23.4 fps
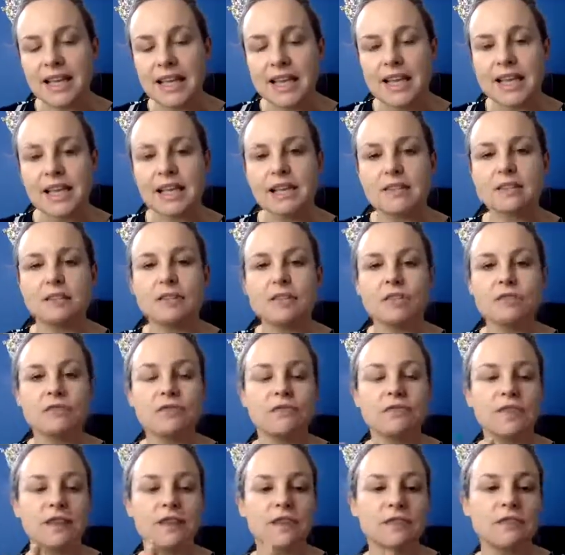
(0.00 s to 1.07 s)
in to
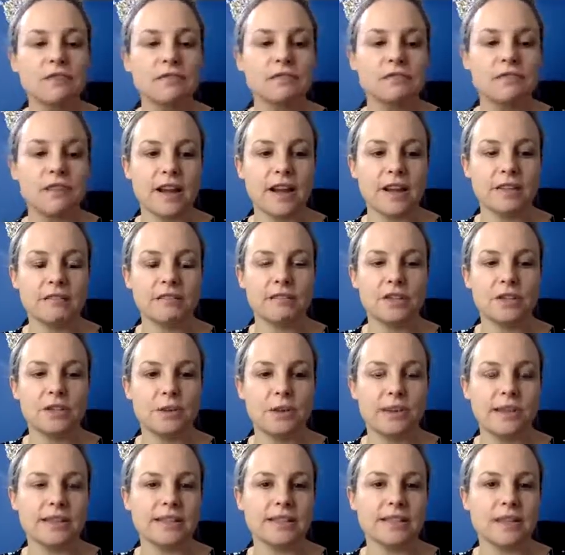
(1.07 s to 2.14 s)
feel afraid of
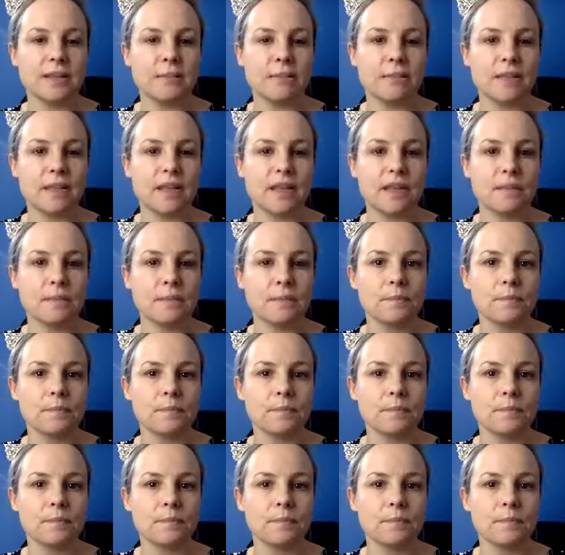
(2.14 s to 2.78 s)
doing something